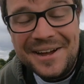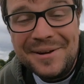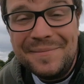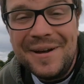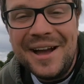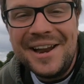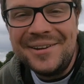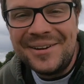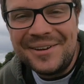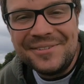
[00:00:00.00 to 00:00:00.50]
But
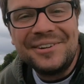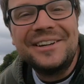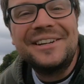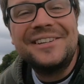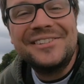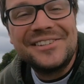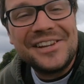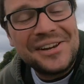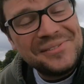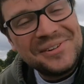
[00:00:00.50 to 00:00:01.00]
anyway, thank
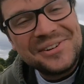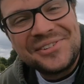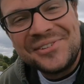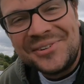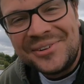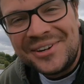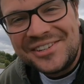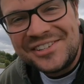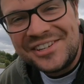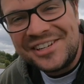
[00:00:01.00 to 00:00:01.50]
you so much for
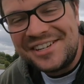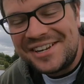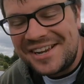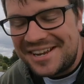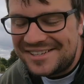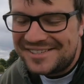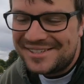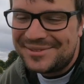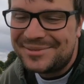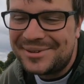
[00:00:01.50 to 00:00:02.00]
watching.
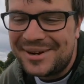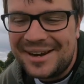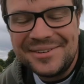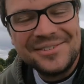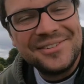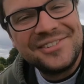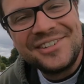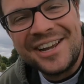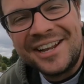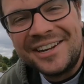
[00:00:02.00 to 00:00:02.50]
Subscribe
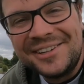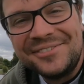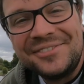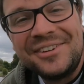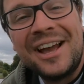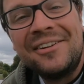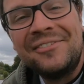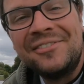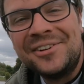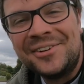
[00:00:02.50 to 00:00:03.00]
to the channel if you
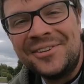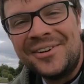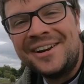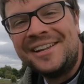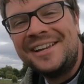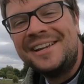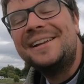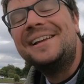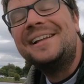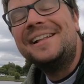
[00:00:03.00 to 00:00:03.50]
haven't
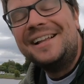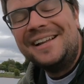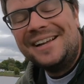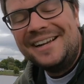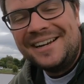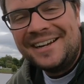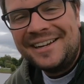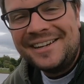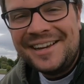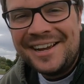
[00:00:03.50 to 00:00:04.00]
already,
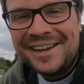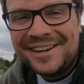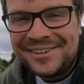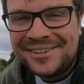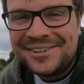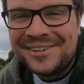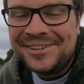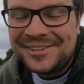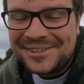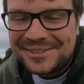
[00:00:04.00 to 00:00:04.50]
and yeah,
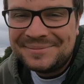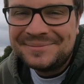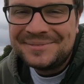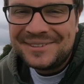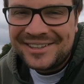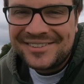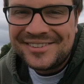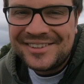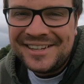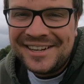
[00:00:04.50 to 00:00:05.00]
good luck.
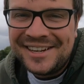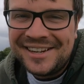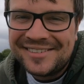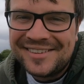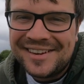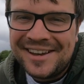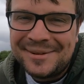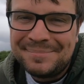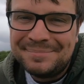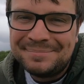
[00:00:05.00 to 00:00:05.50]
I'll see you next
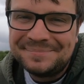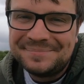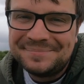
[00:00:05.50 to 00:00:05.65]
time.